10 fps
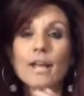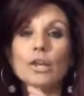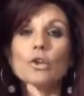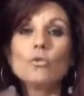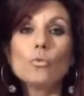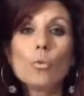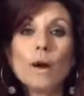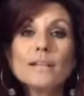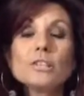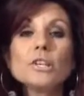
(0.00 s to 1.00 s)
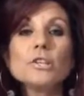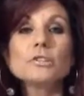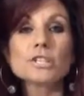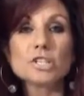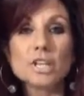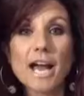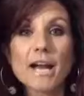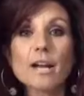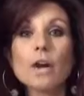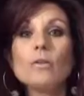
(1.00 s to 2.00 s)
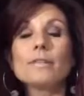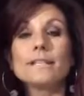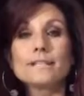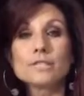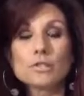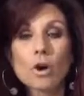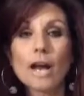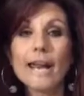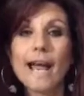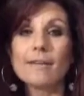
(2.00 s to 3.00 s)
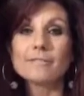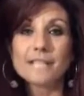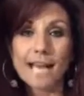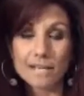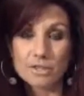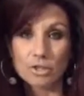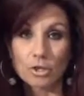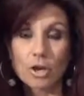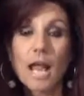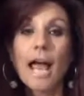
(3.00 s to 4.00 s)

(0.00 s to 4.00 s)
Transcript: you want to use a shadow that does not have texture,